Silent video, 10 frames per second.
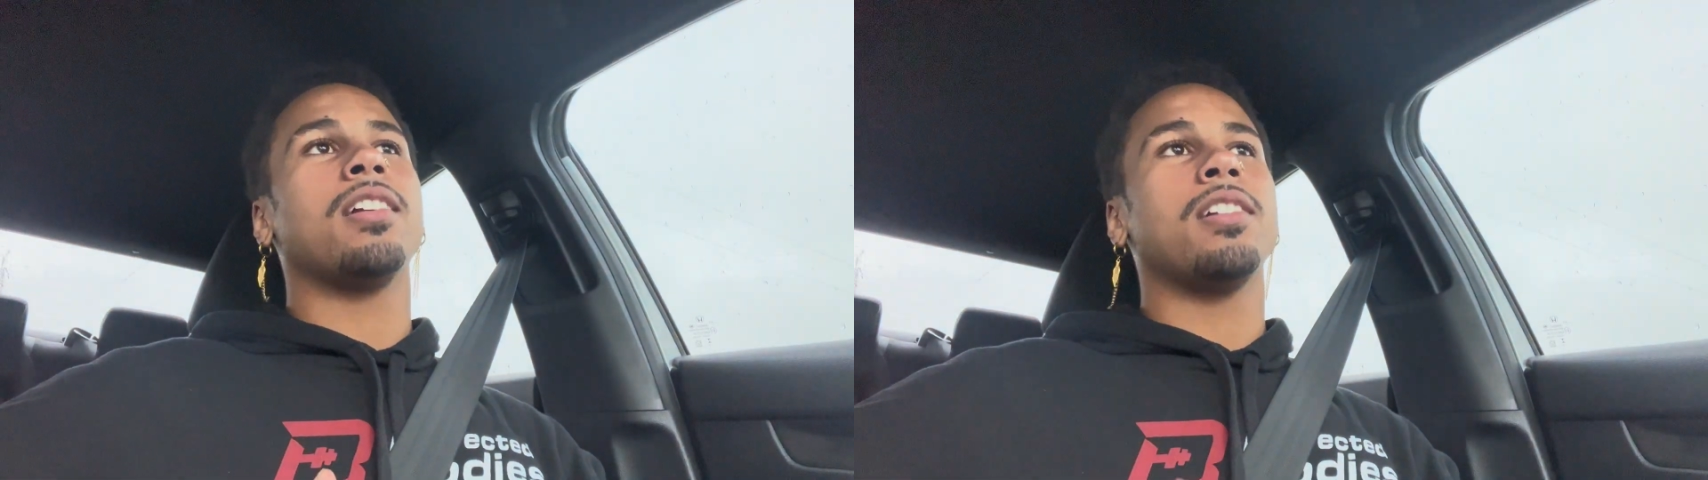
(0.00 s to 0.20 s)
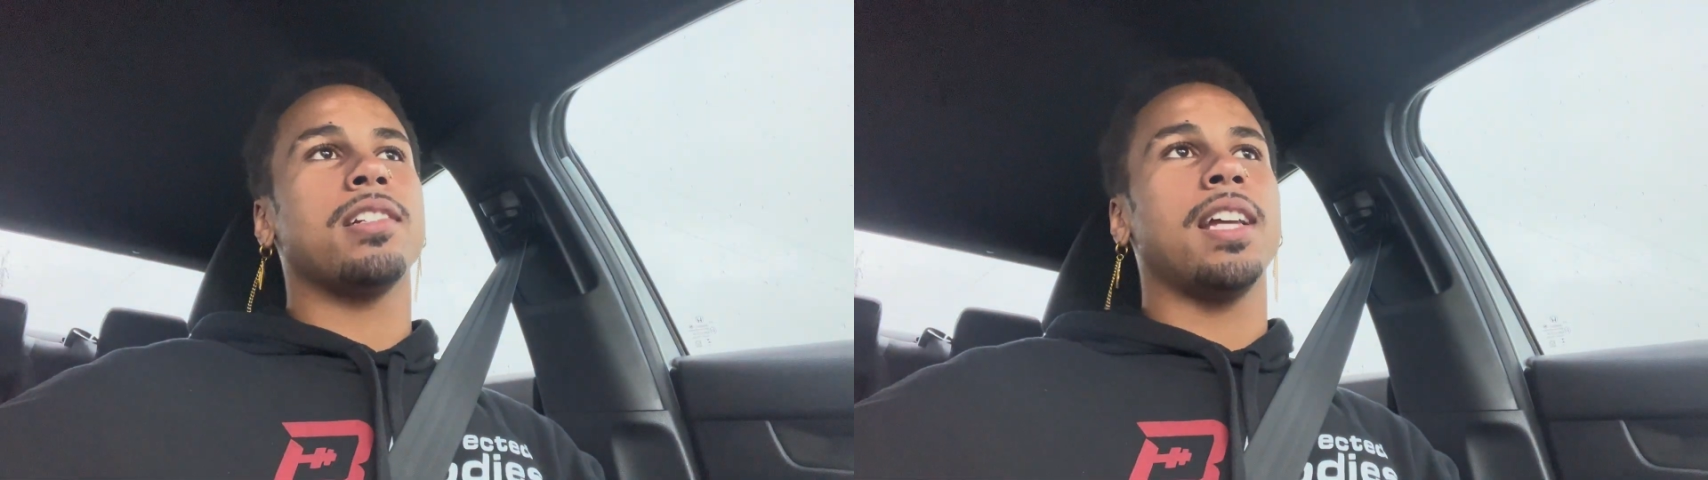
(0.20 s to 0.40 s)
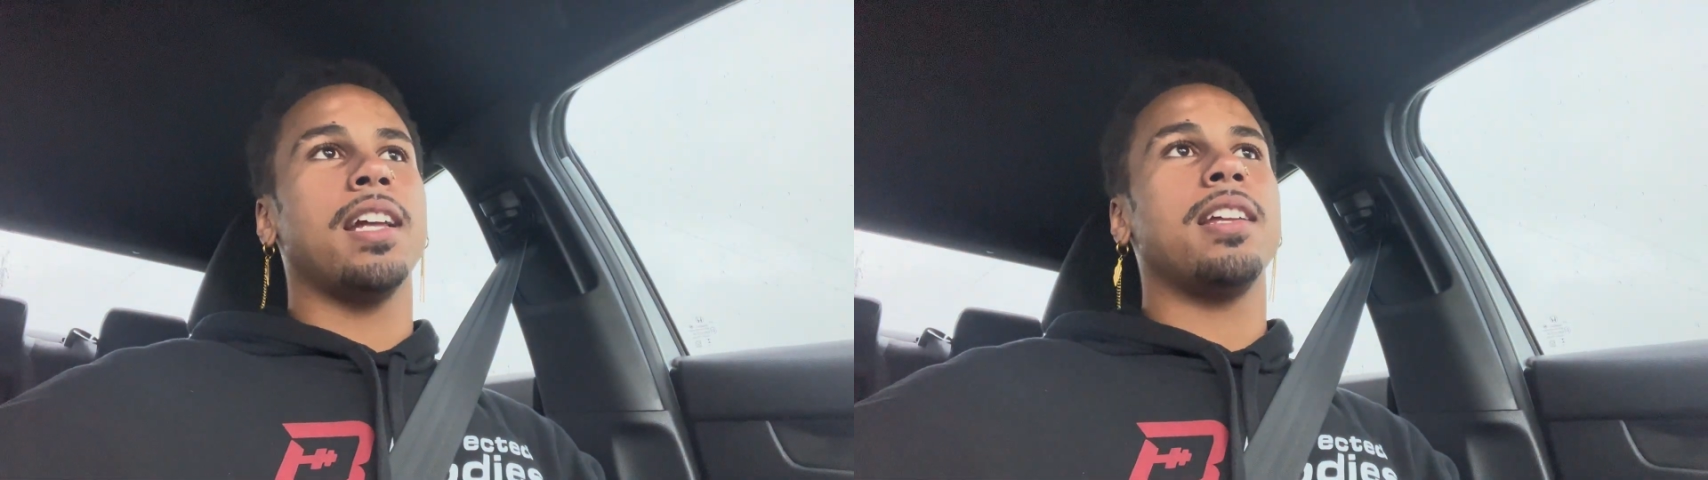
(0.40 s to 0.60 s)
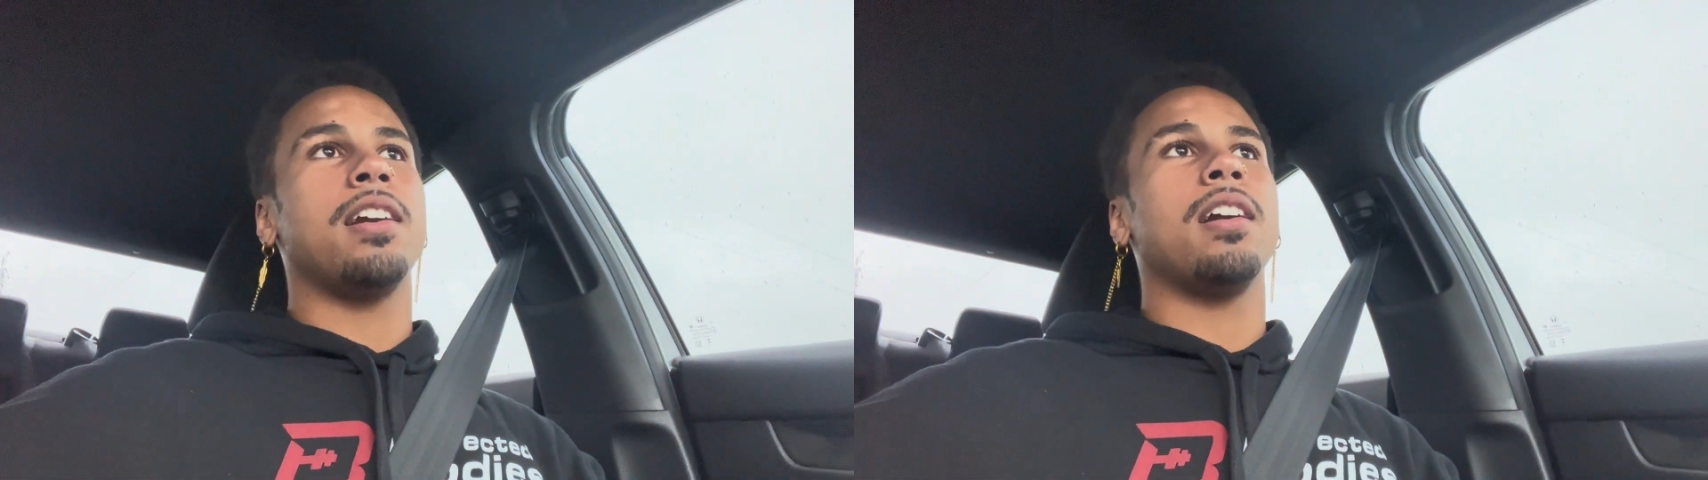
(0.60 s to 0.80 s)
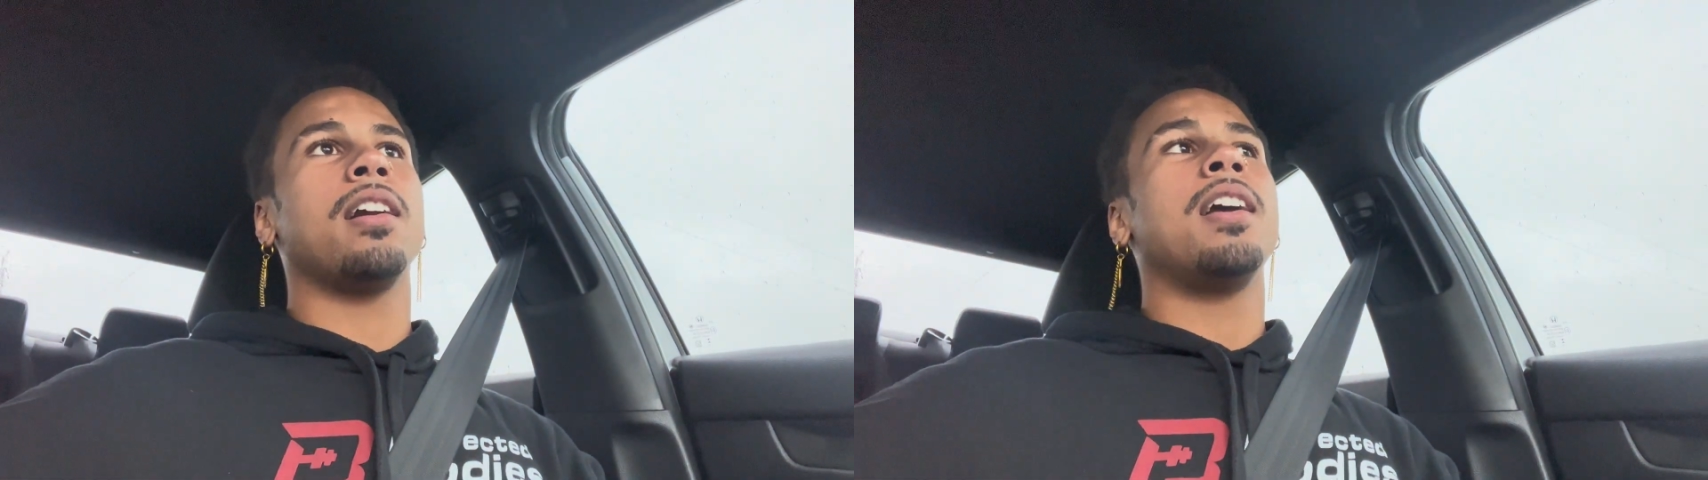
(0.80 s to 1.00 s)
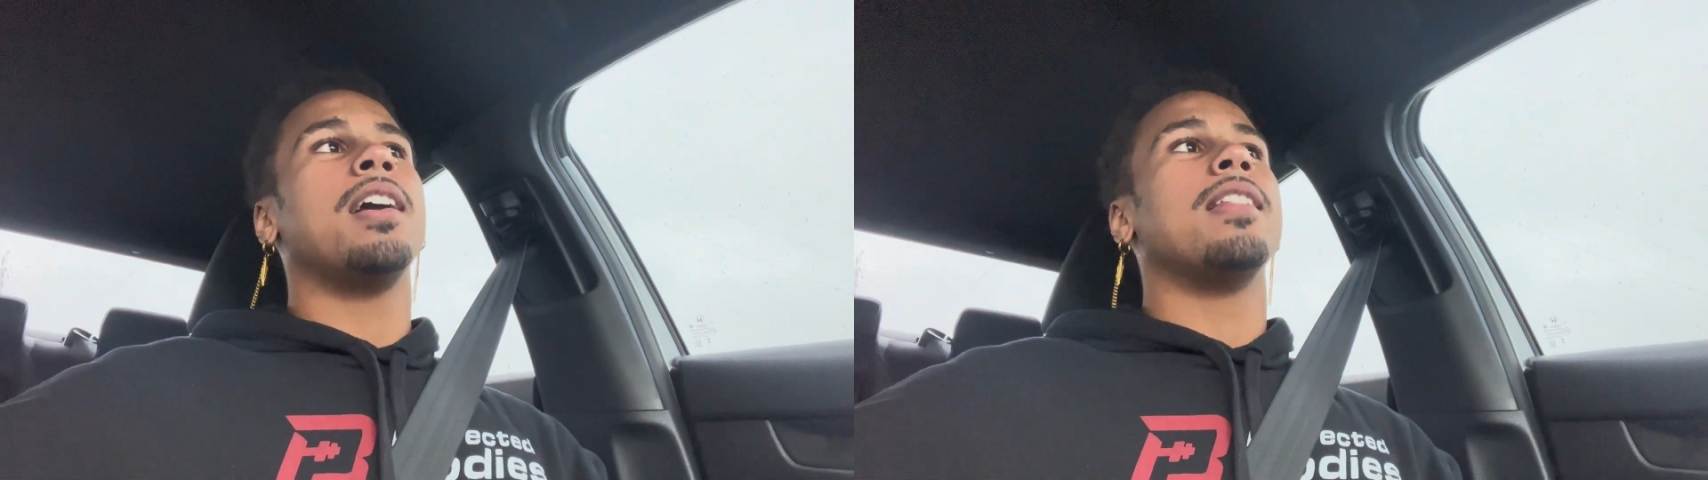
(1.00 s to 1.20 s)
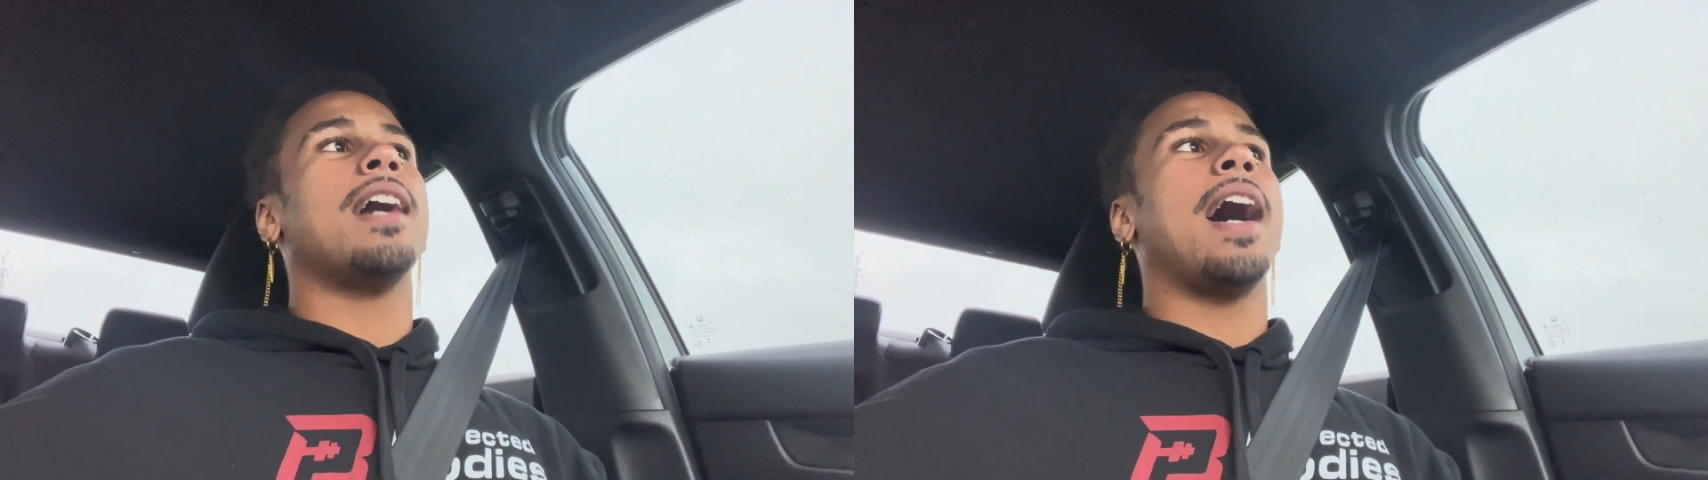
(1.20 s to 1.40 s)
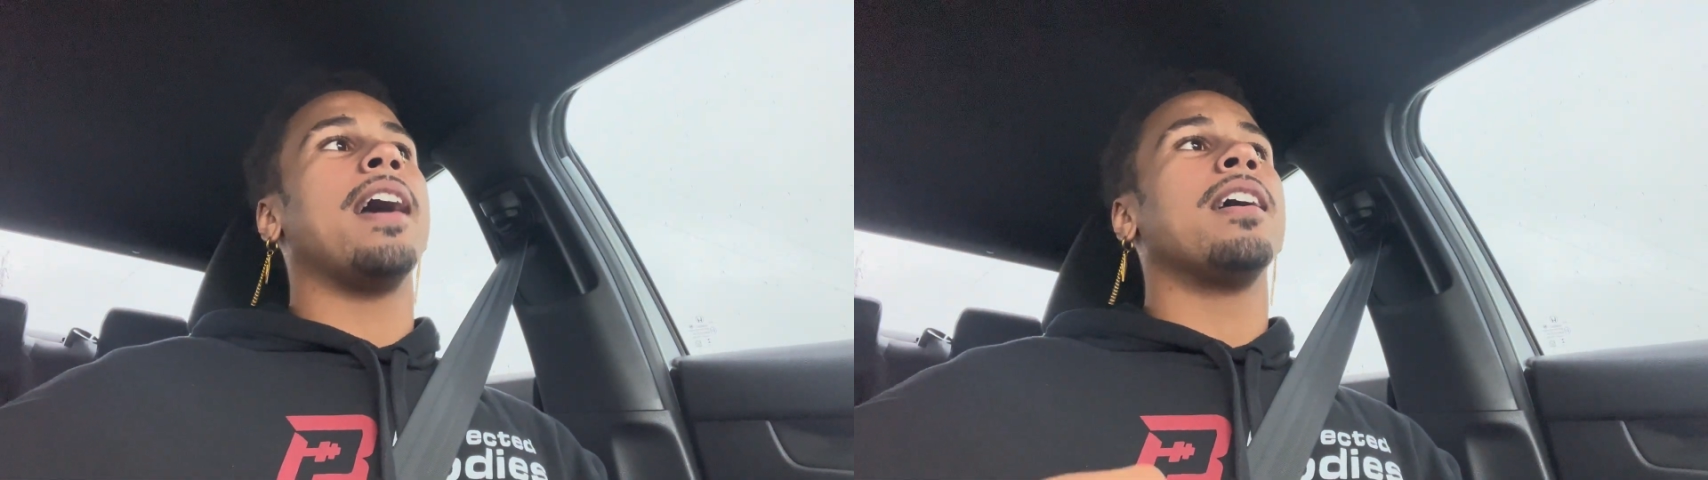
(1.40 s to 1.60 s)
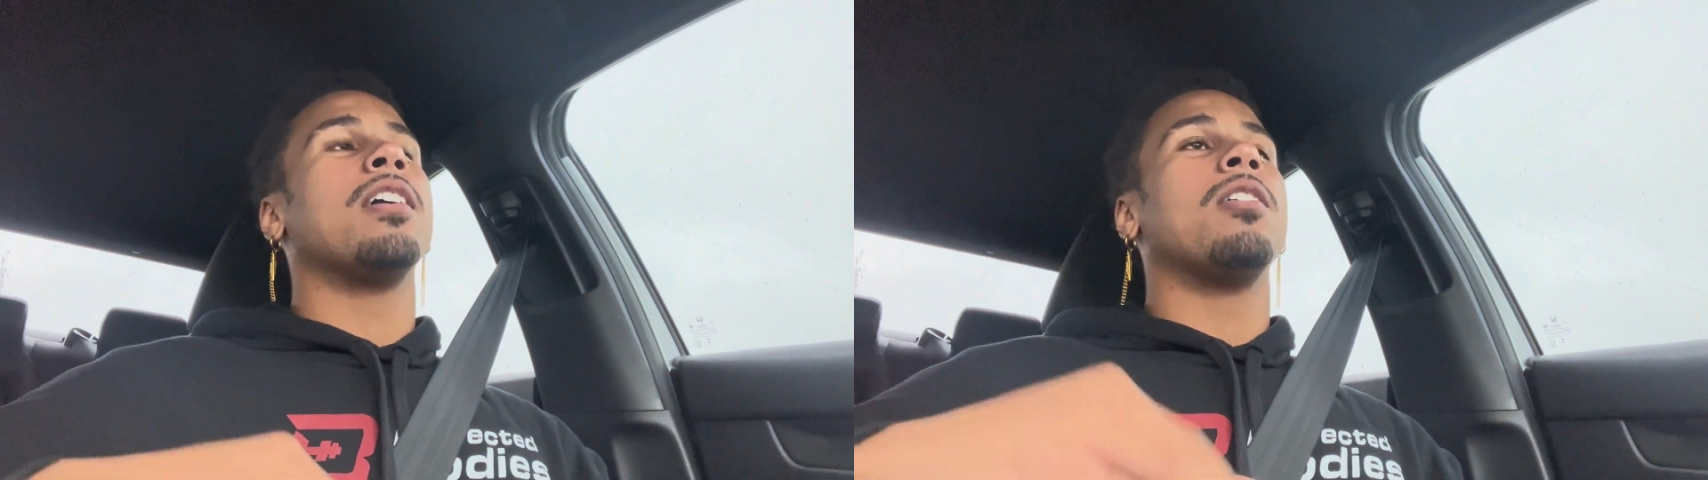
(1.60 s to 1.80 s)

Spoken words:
understand here that